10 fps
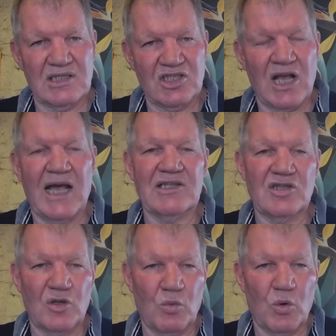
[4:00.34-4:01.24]
the size
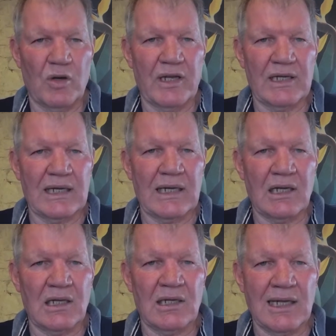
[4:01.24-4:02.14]
of the water
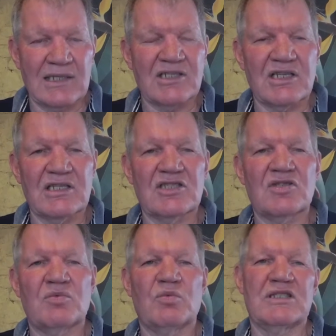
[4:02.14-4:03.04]

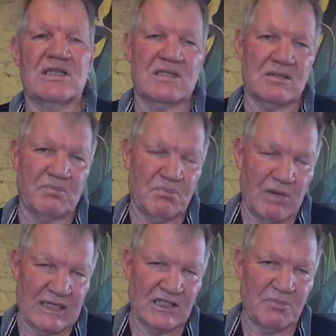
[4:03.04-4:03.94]
clusters, which
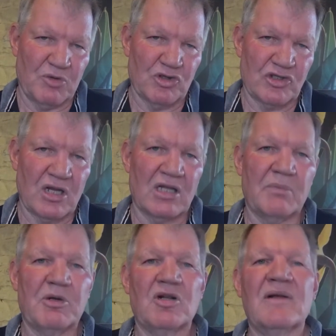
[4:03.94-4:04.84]
makes it more
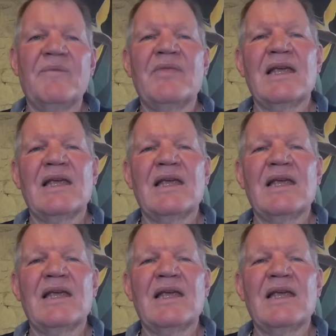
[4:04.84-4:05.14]
soluble.